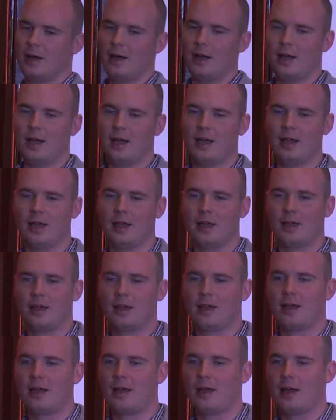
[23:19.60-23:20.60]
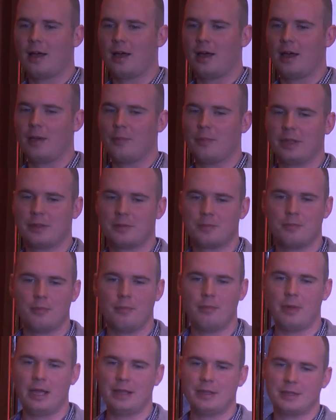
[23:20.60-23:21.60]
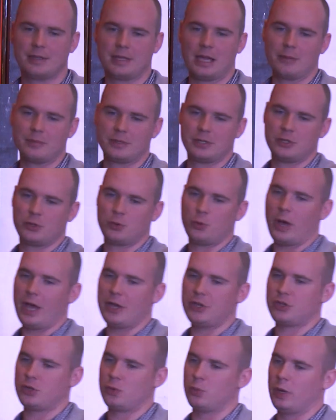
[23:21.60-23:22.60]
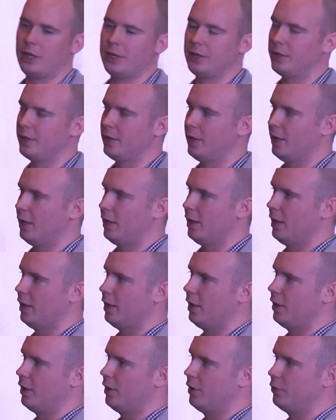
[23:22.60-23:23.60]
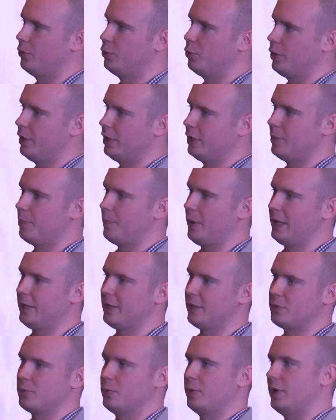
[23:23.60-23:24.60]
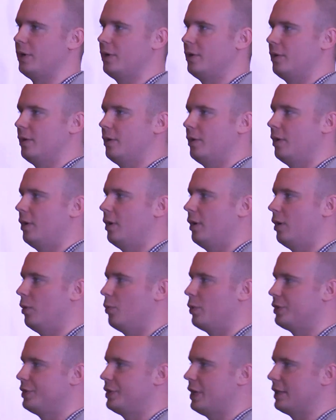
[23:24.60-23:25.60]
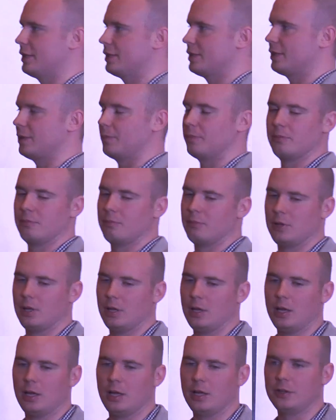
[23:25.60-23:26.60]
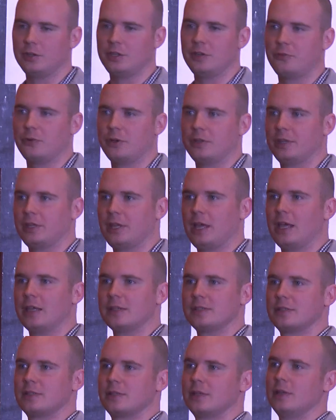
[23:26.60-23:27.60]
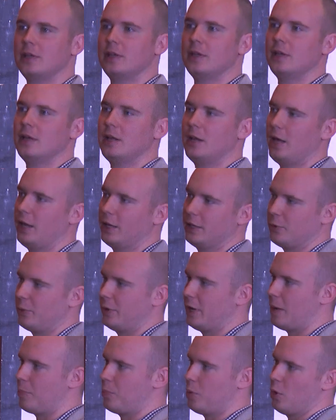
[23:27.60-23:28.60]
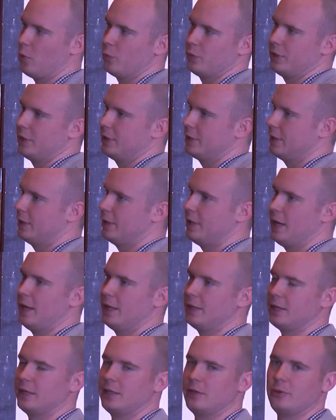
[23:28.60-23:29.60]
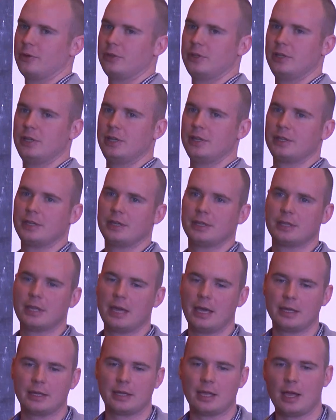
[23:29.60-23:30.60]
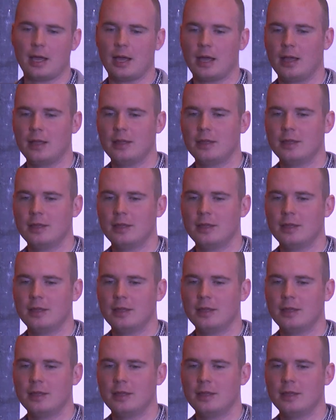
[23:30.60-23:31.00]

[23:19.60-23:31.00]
I met many times situation when during the pen test were done some different tests, like they were uploading the data, they were deleting data.